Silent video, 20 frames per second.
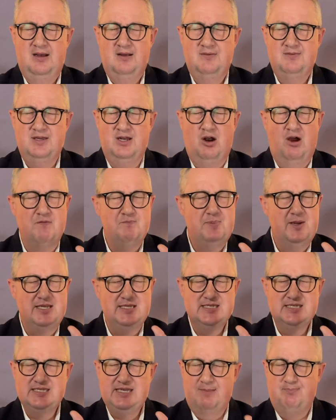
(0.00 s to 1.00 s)
that I've
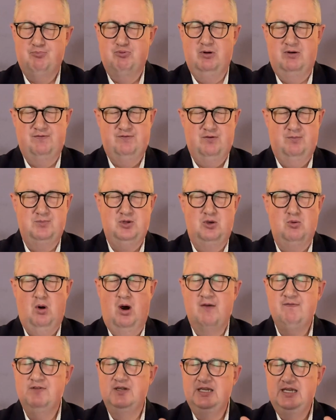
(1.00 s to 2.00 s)
been separate from you.
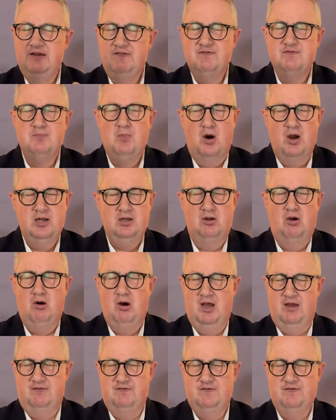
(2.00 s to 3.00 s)
I've lived my
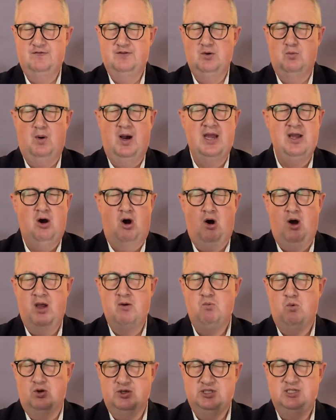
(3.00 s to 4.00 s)
life the way I
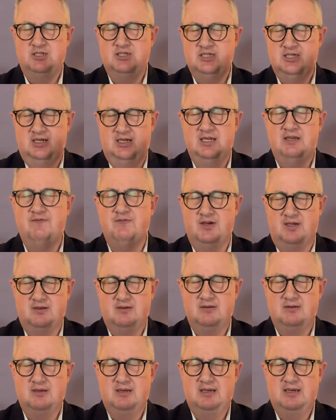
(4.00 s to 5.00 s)
wanted to live it,
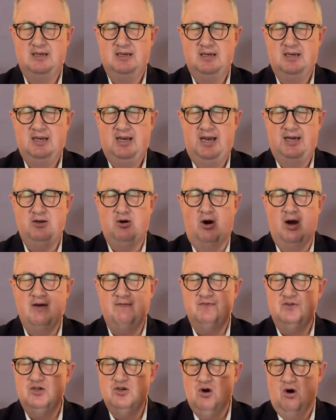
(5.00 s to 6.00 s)
and
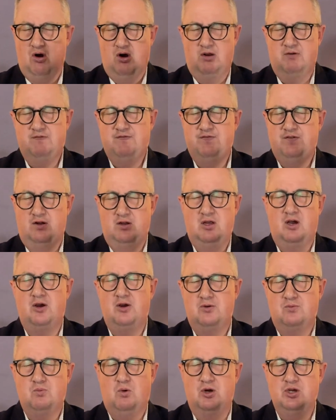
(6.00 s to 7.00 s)
I've not
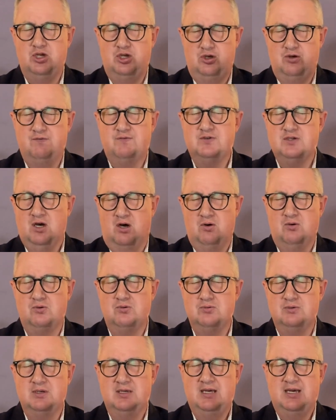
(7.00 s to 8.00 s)
followed what you've
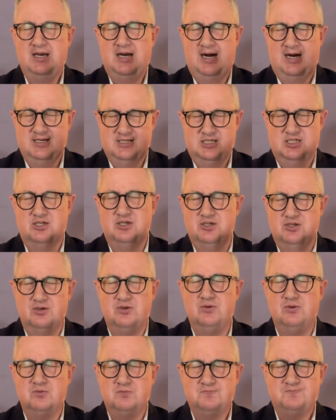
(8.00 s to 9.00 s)
told us to
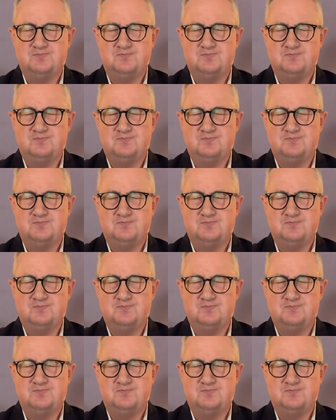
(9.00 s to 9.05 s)
do.